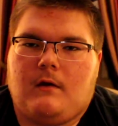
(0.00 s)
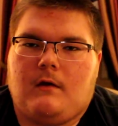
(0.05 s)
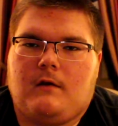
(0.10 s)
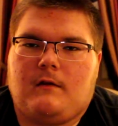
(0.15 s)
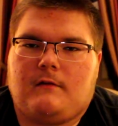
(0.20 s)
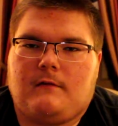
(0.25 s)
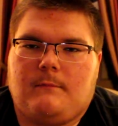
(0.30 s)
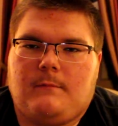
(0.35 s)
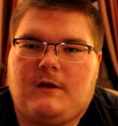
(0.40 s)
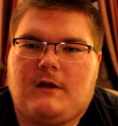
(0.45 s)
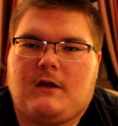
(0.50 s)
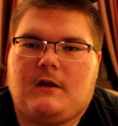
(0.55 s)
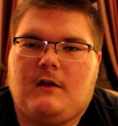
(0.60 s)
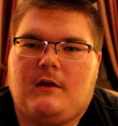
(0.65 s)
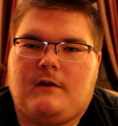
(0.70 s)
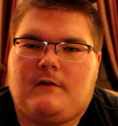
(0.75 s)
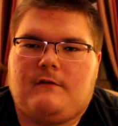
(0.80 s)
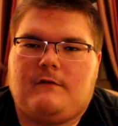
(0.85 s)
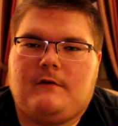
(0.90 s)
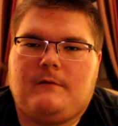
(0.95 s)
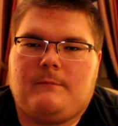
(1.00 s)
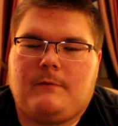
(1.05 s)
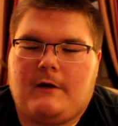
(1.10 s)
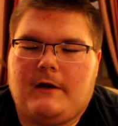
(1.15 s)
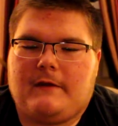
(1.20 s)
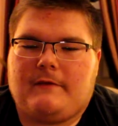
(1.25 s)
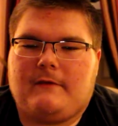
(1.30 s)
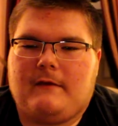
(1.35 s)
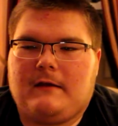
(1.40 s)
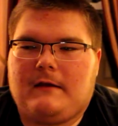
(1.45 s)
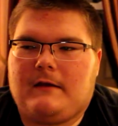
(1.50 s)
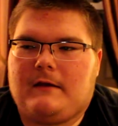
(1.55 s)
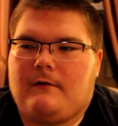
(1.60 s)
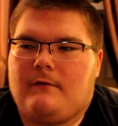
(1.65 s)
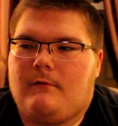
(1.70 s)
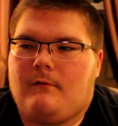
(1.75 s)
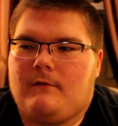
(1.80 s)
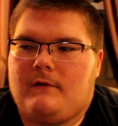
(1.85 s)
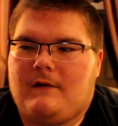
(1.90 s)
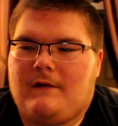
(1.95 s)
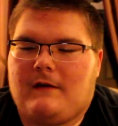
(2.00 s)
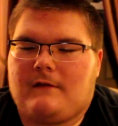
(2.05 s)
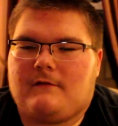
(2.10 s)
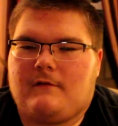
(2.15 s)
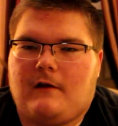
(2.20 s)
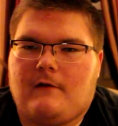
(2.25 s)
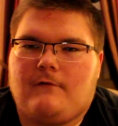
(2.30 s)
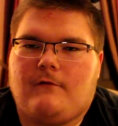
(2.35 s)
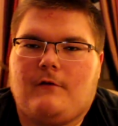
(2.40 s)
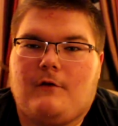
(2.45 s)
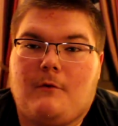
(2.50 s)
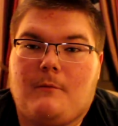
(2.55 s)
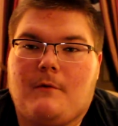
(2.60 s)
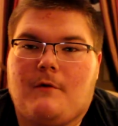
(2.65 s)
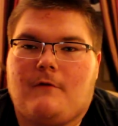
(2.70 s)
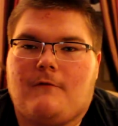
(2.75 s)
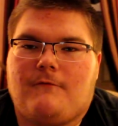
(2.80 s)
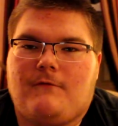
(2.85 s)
It's a bit glitchy, but I think on the next iPhone they'll be able